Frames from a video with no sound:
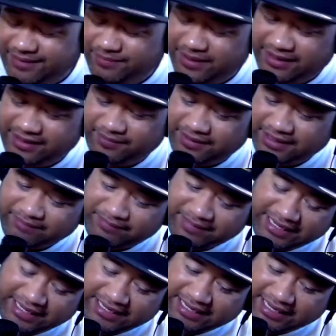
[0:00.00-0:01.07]
brother. But
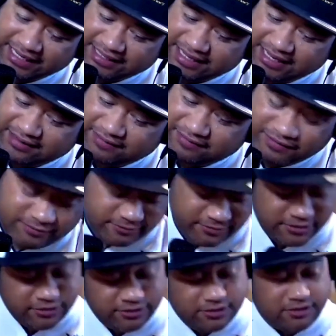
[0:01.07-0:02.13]
man, I think
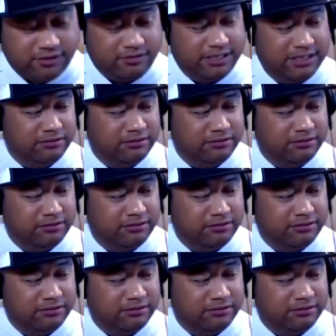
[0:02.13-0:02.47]
you know what?